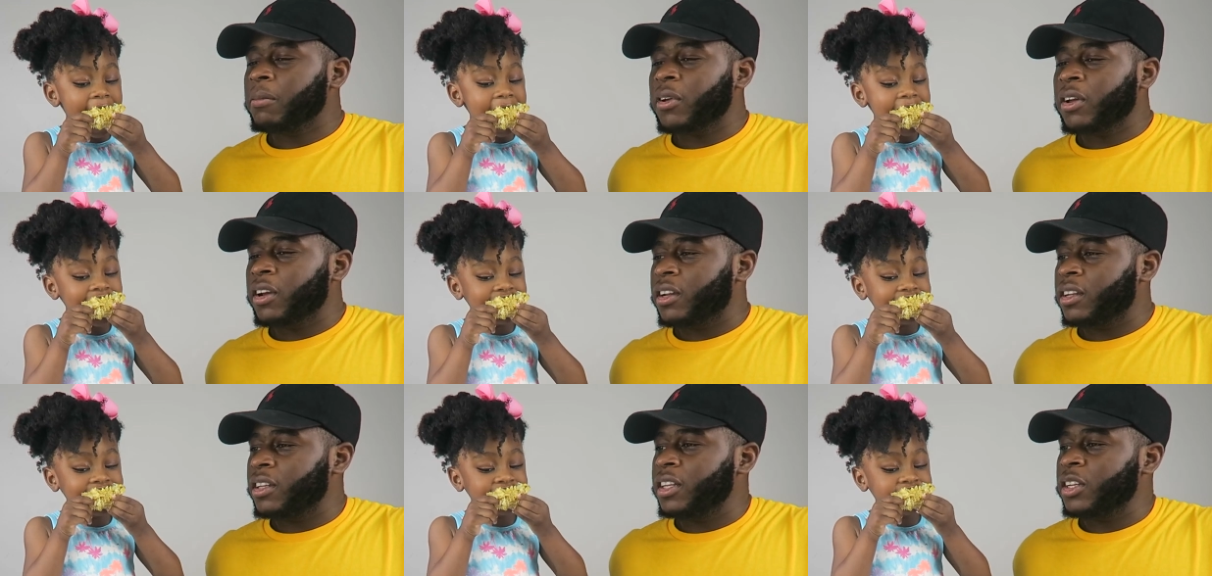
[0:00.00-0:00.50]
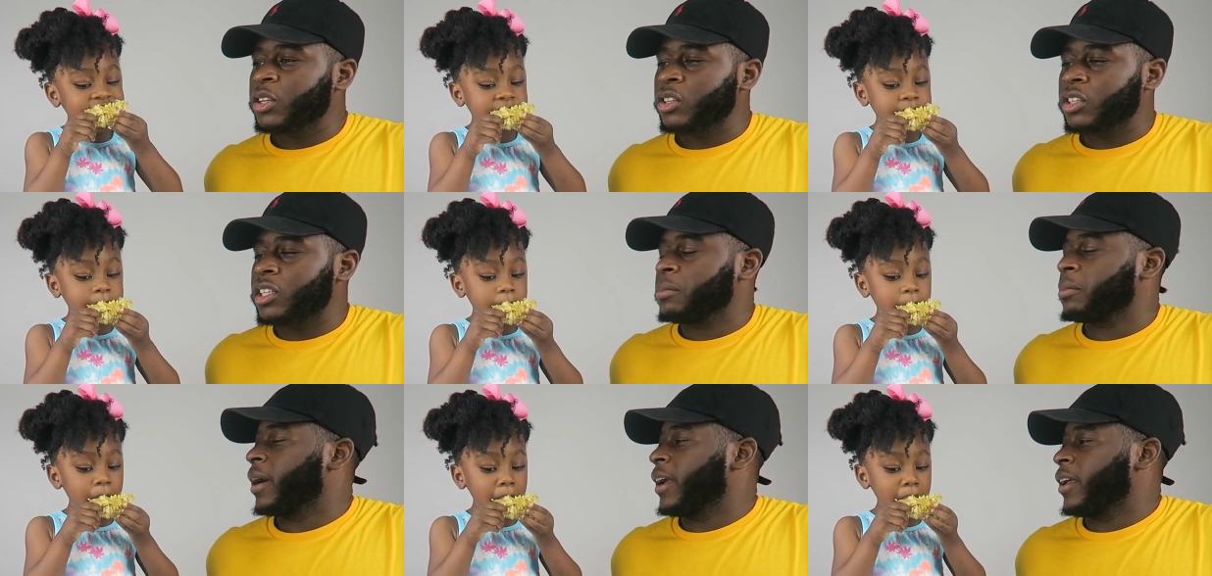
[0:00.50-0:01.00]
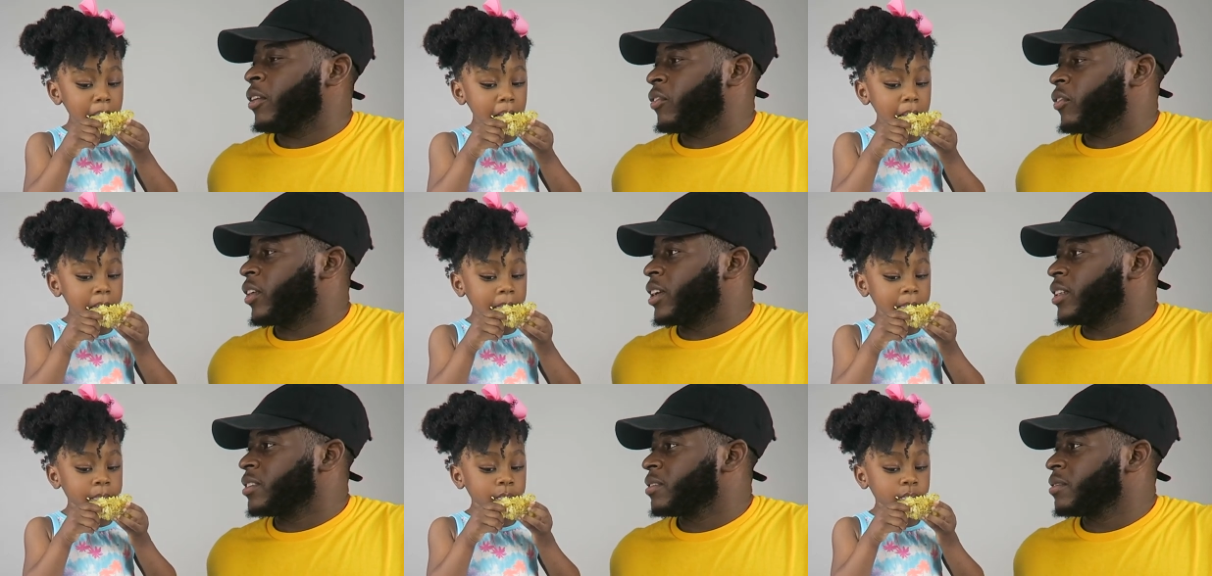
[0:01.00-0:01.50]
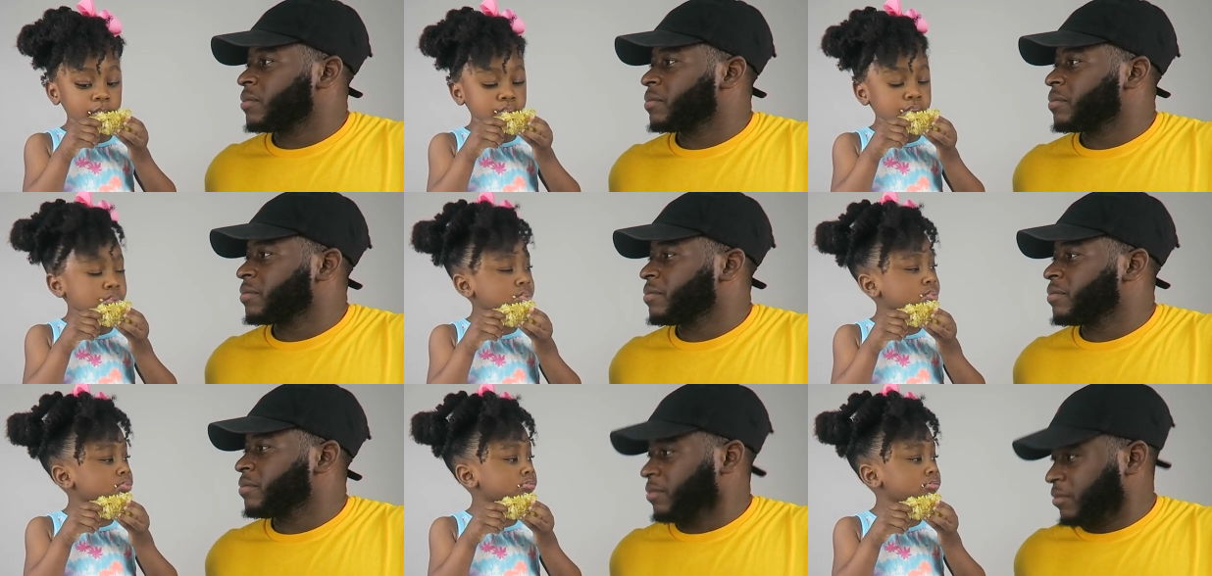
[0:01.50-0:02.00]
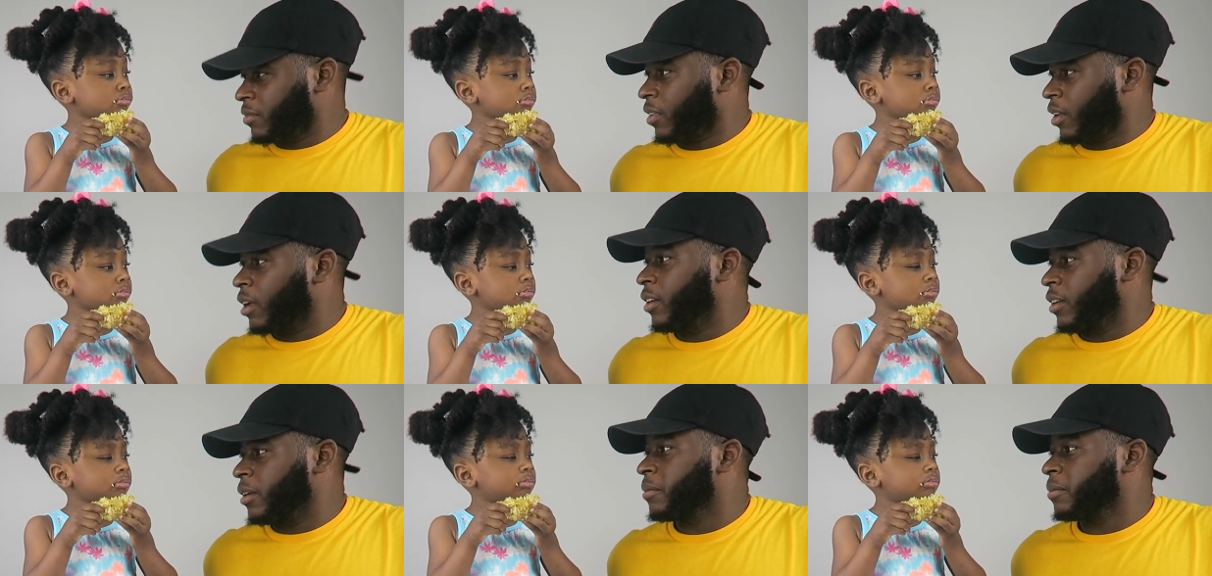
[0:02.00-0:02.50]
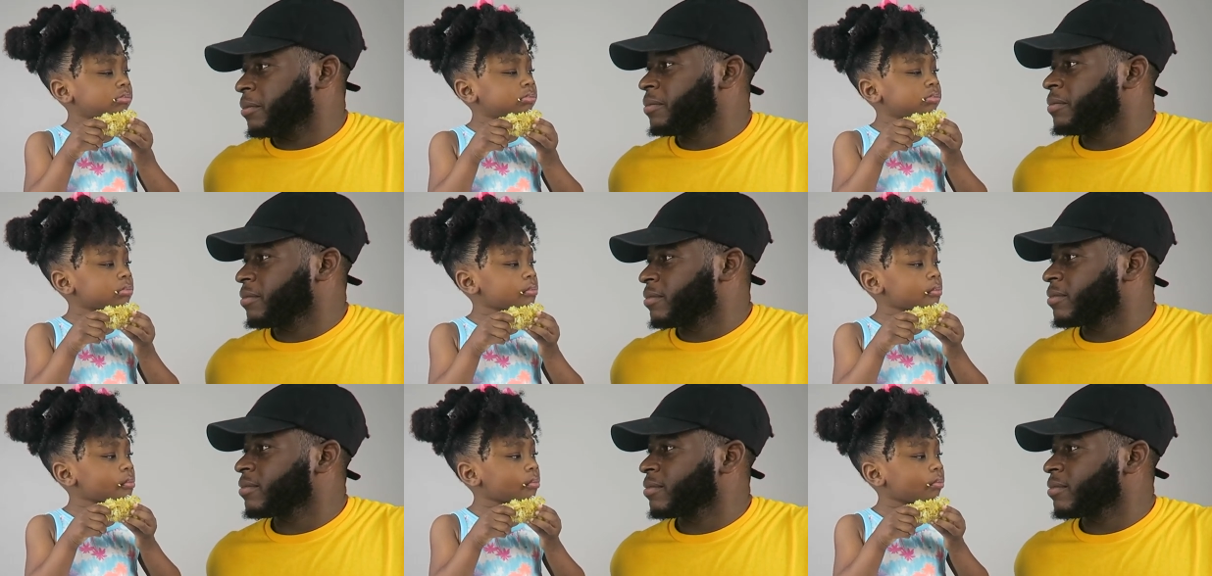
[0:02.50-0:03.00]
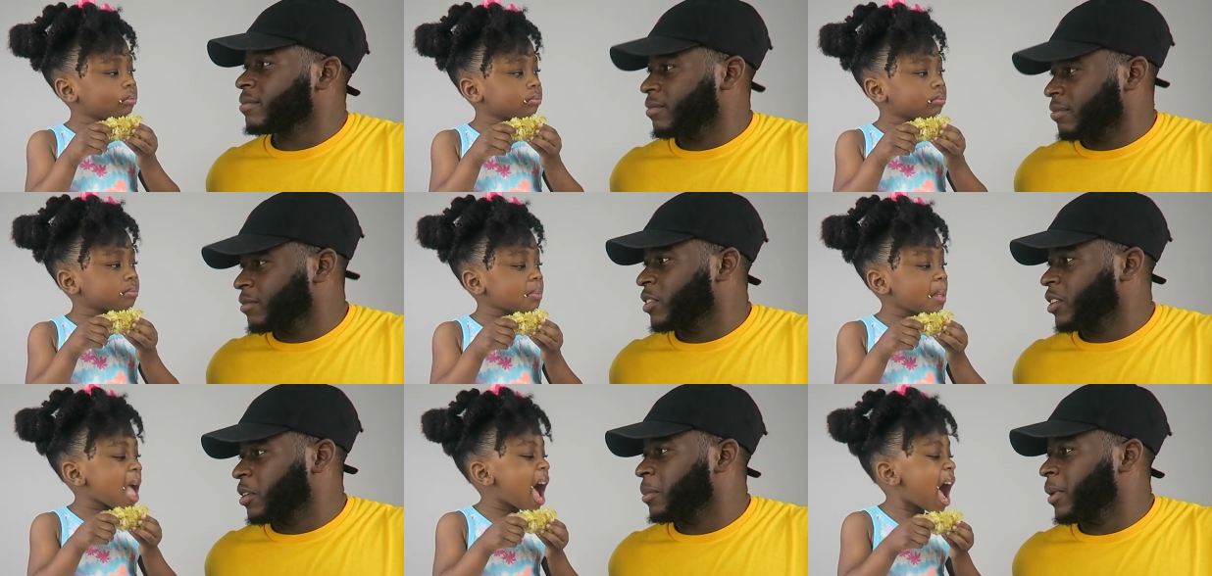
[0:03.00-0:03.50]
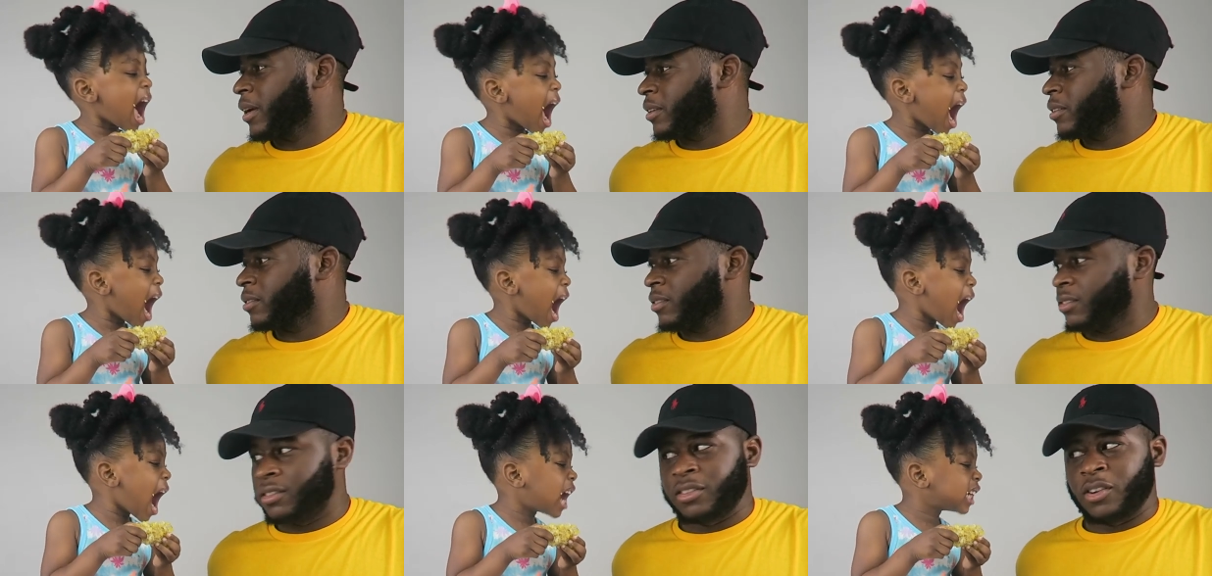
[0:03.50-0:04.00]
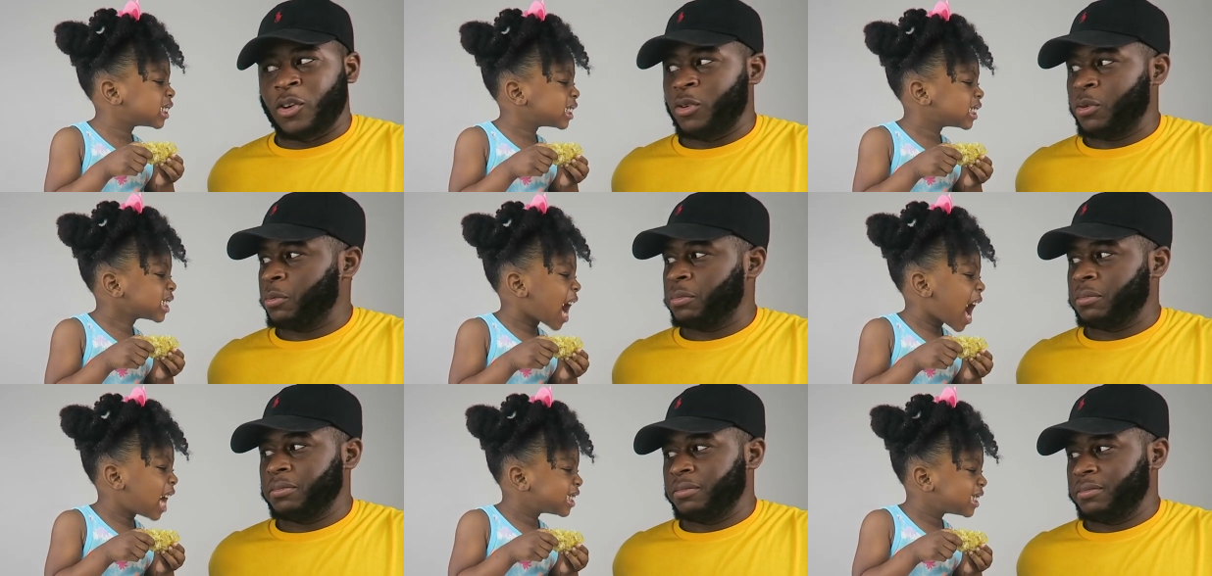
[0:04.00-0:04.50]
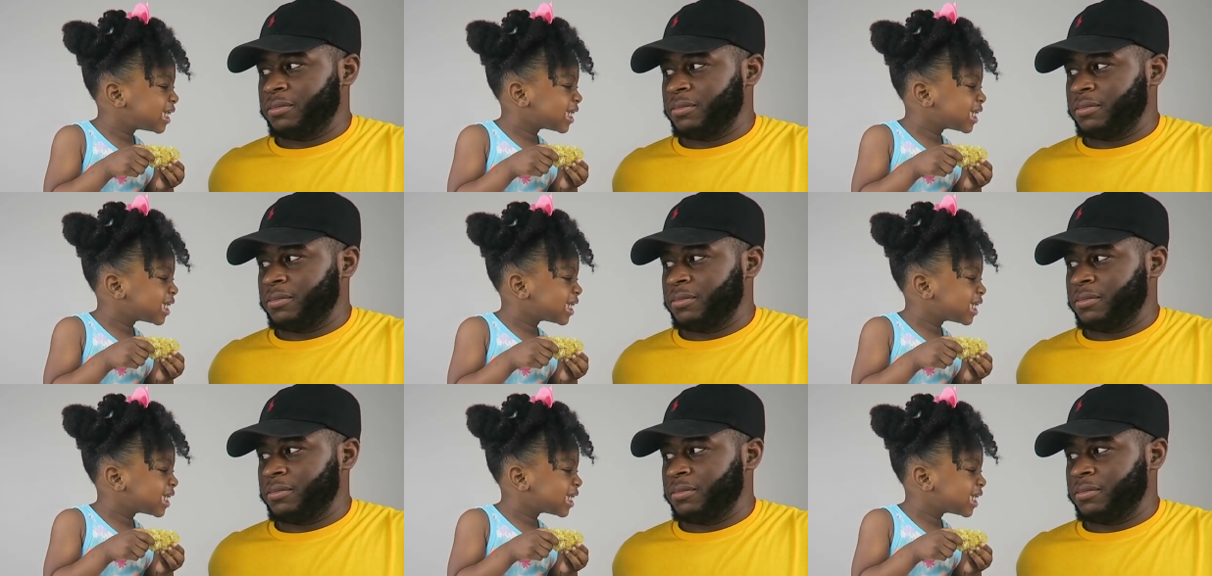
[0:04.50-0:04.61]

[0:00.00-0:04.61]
Speaker 1: I'm gonna literally bite your face. I know. You gonna bite you? No.